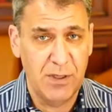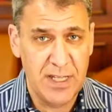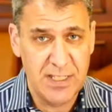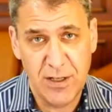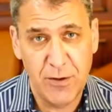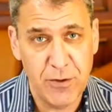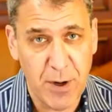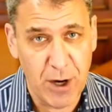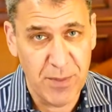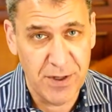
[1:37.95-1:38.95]
It's another
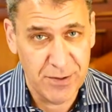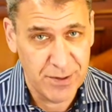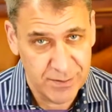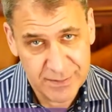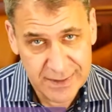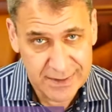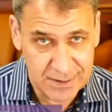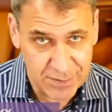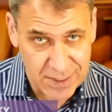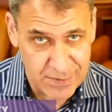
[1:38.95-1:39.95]
department, or
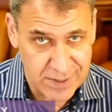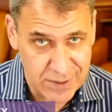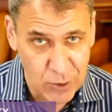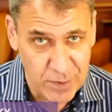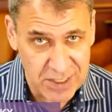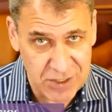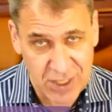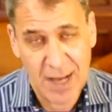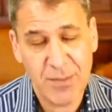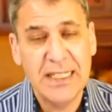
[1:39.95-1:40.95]
sometimes it's nobody's job.